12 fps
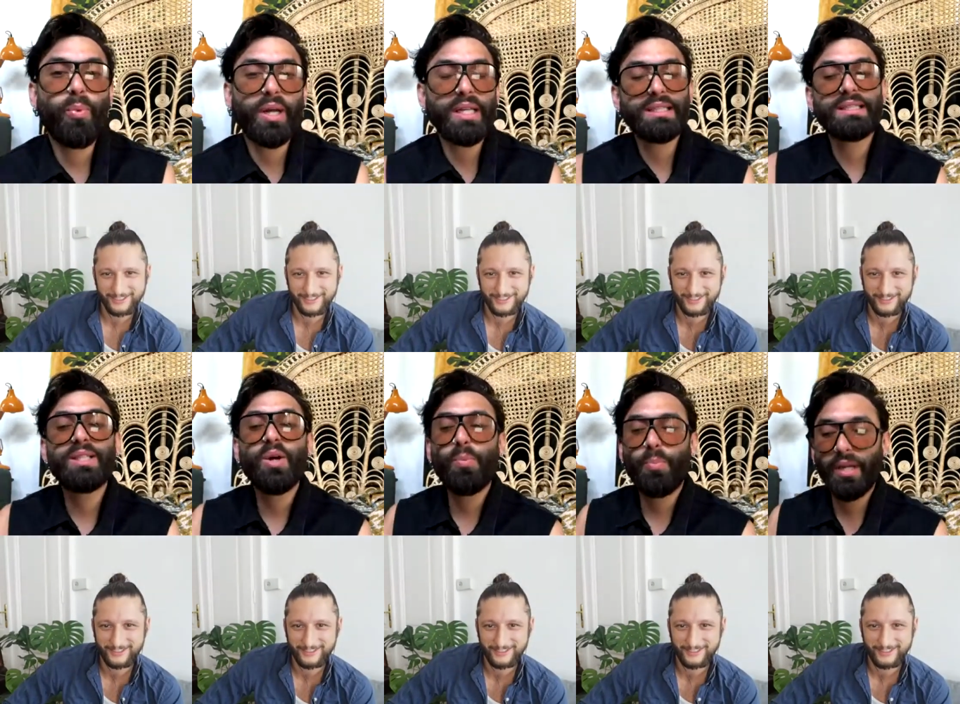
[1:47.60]
Speaker 1: What is
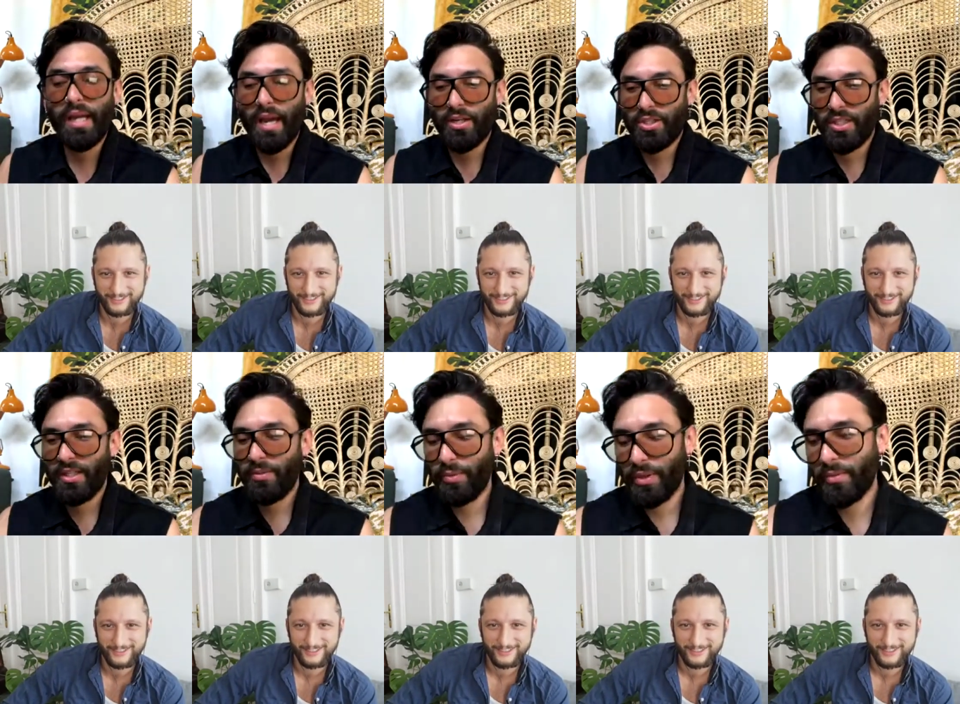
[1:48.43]
looping actually?
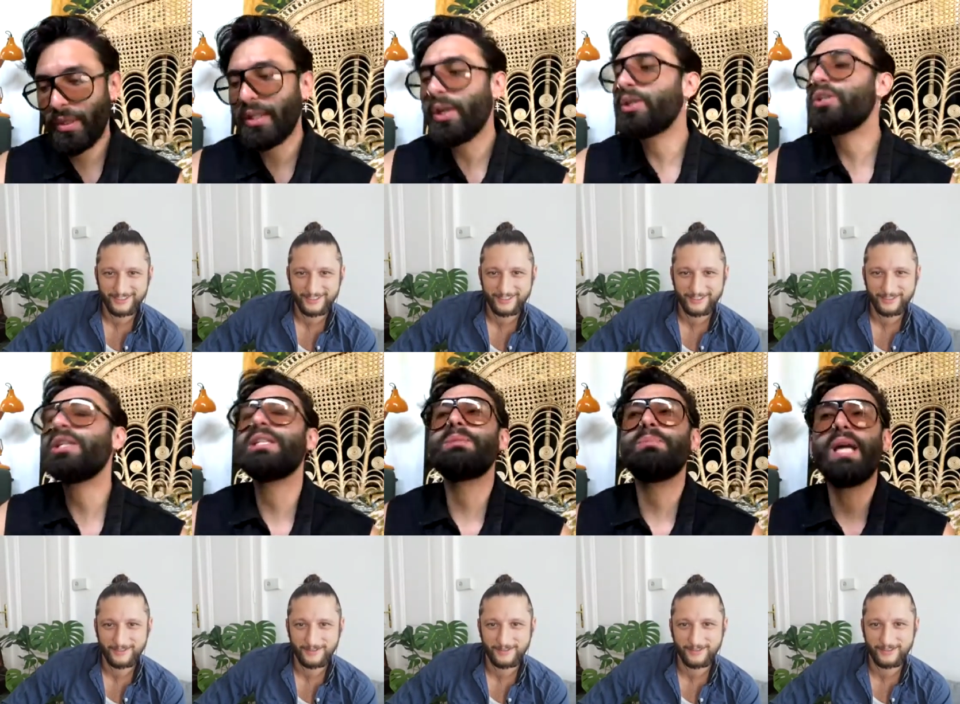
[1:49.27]
Why don't you
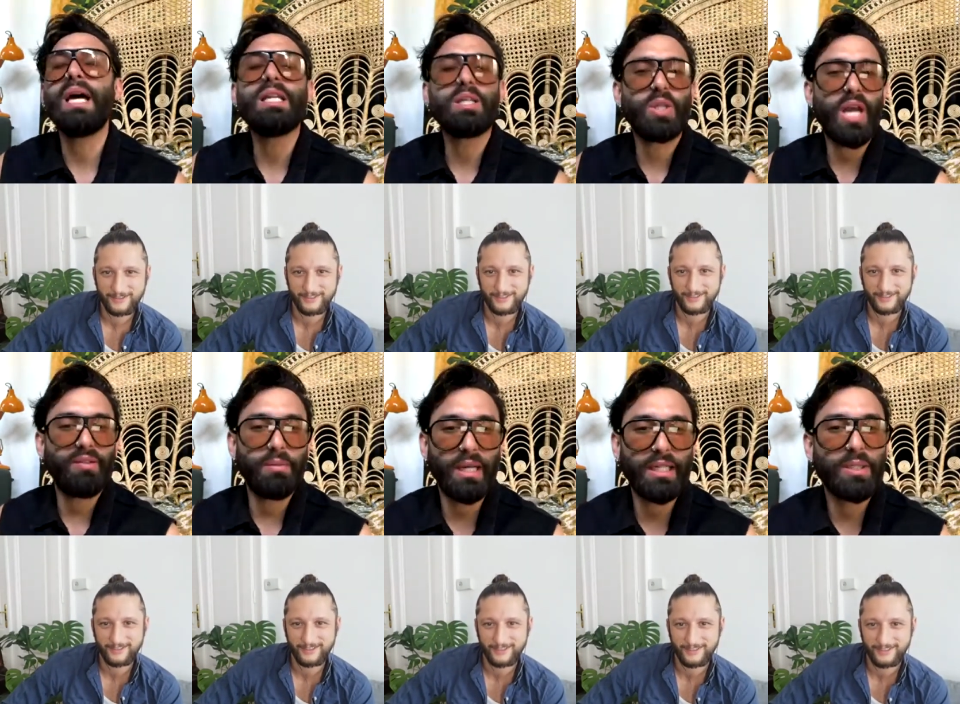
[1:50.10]
explain it to
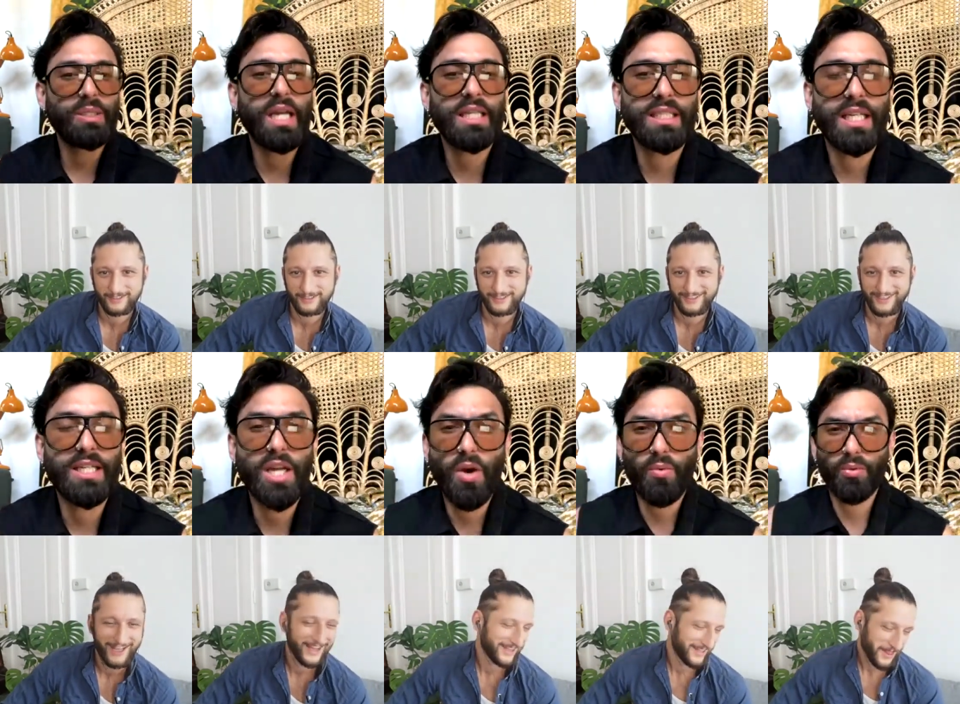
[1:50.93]
everybody who does not
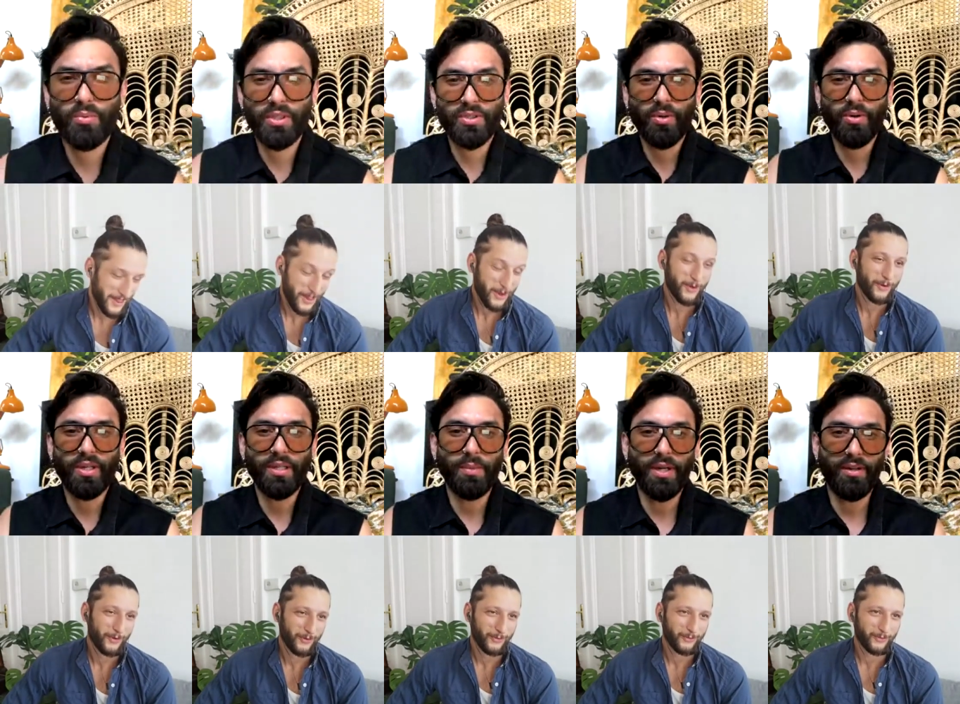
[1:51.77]
know what we're
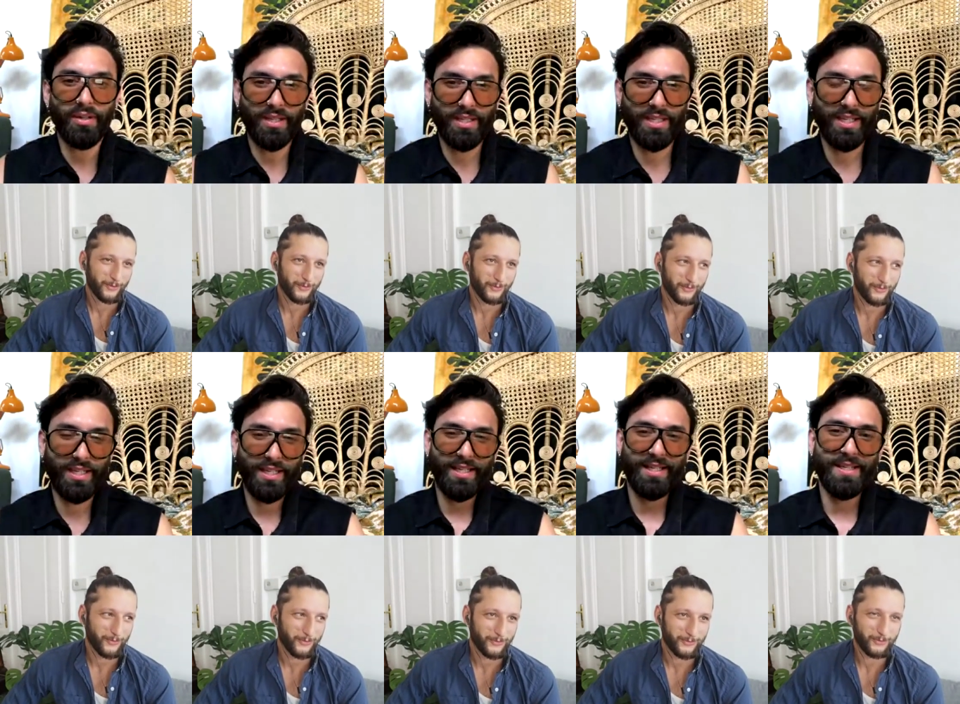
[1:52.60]
talking about?
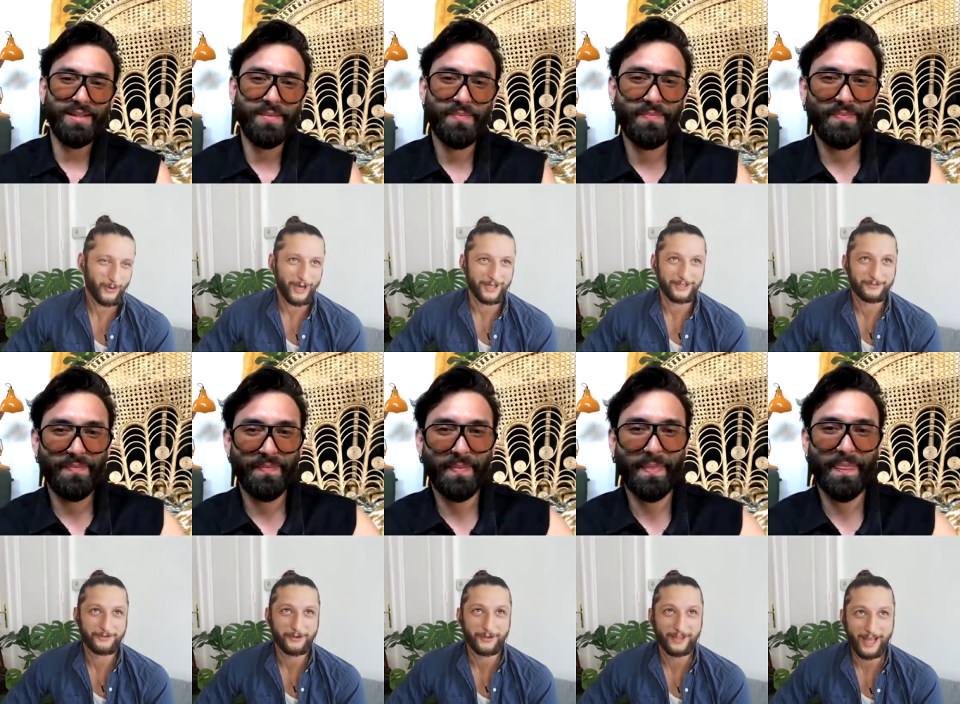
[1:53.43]
Speaker 2: Well,
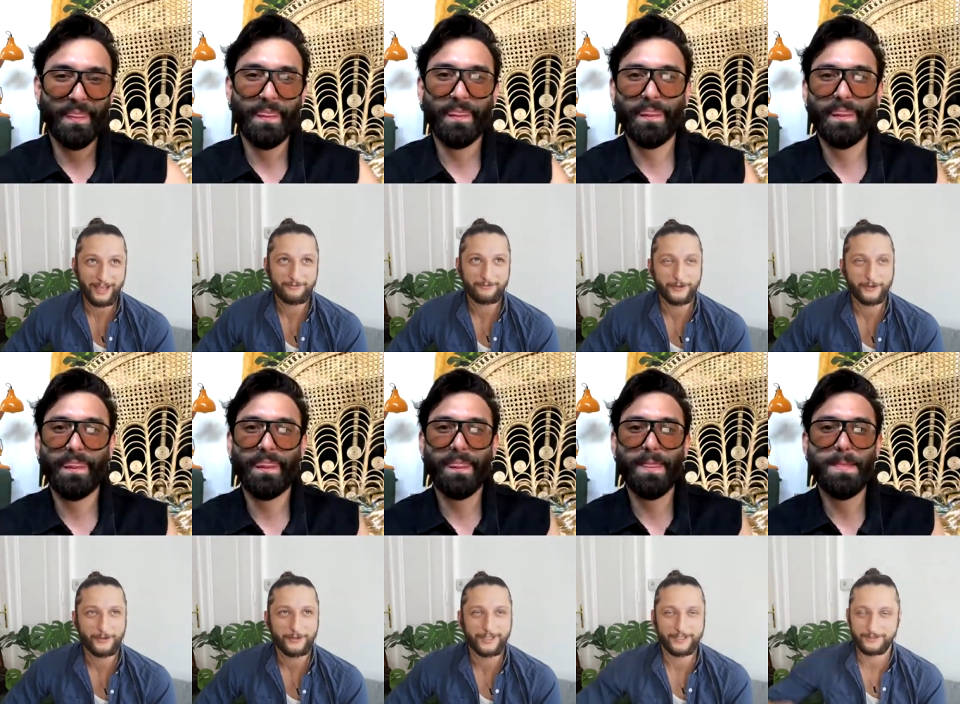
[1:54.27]
if you're live
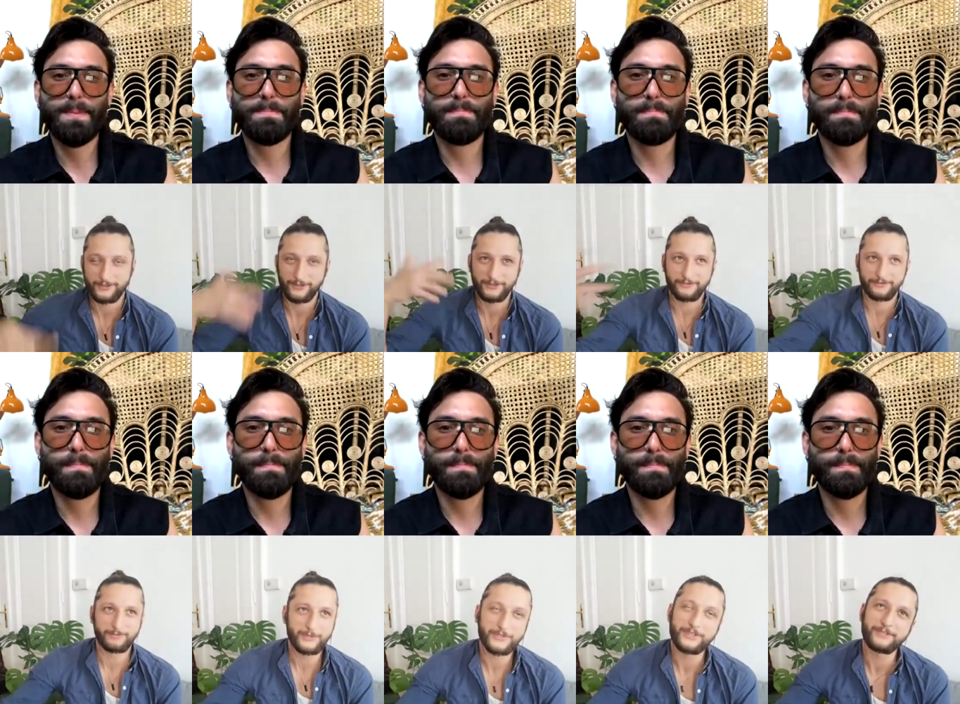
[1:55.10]
recording a certain
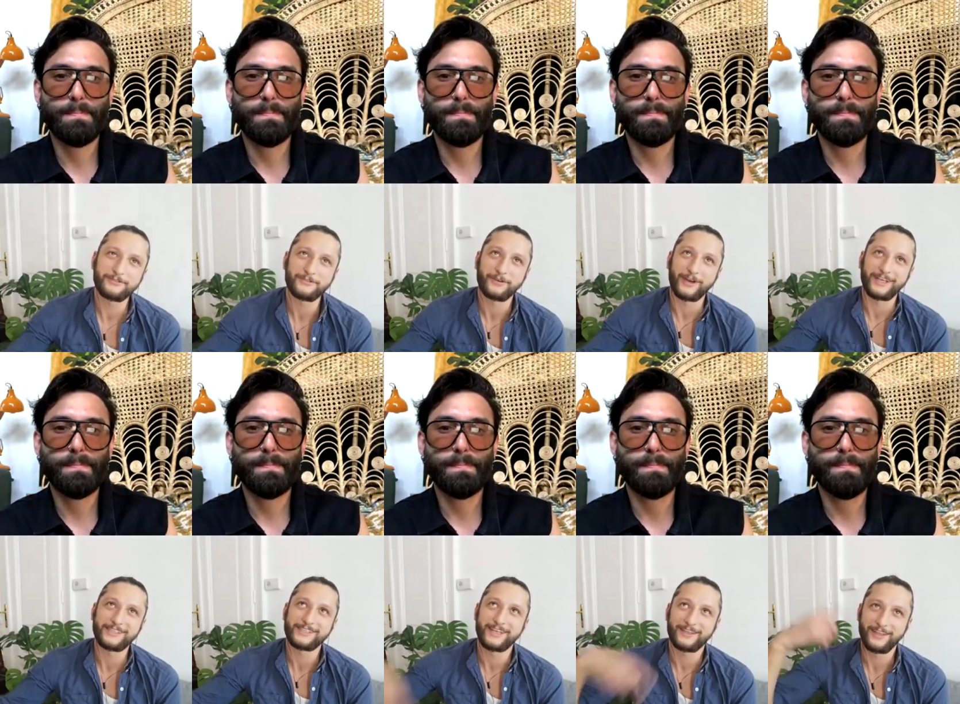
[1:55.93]
musical
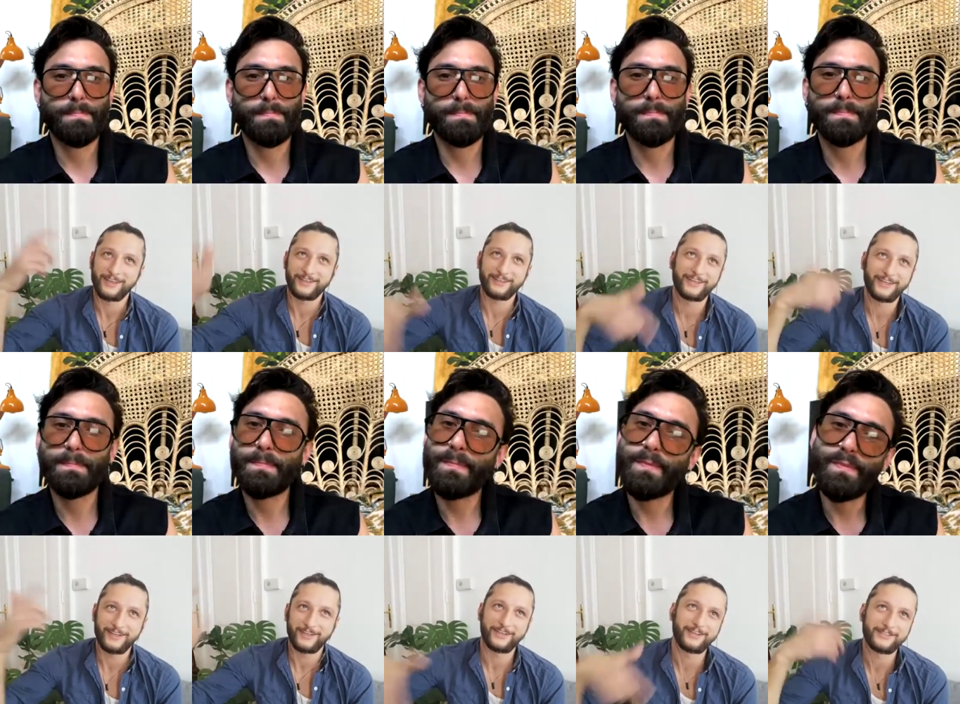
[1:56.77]
phrase and then
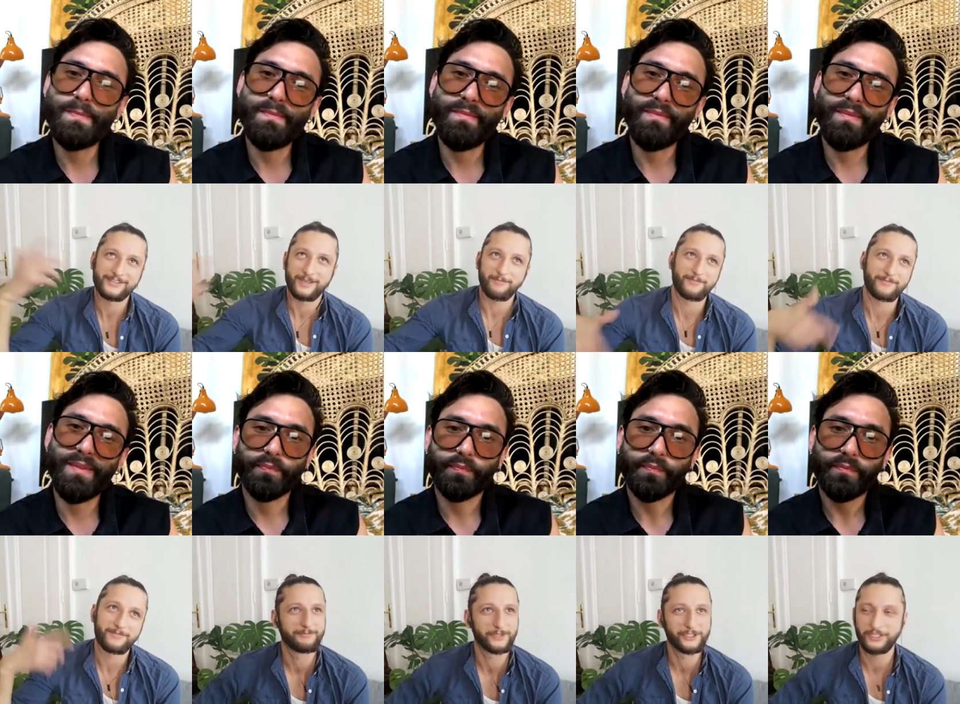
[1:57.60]

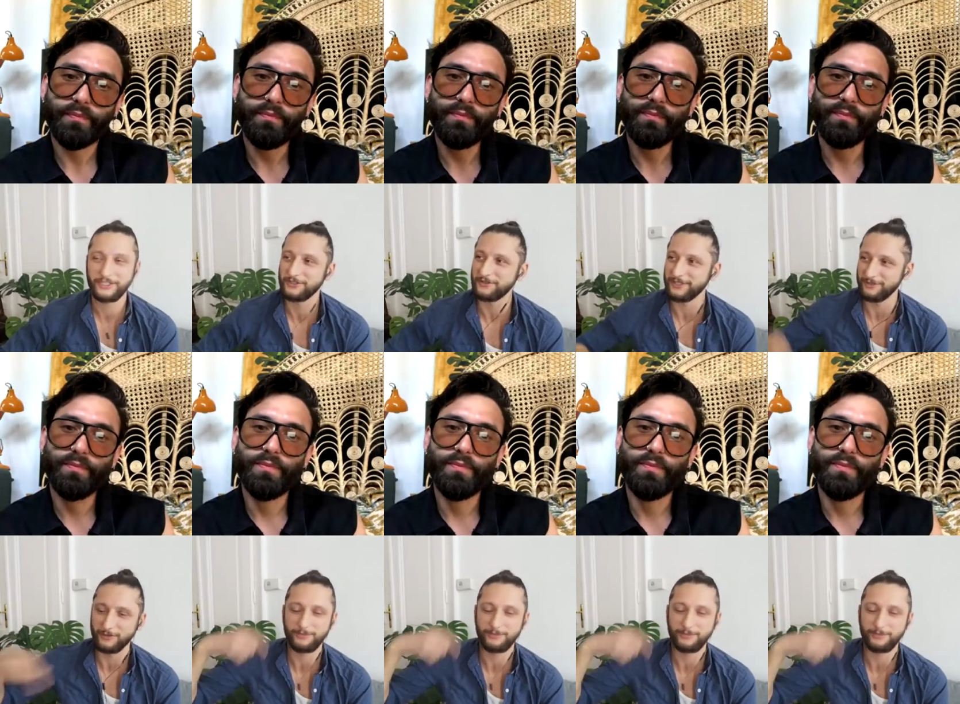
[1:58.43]
some machinery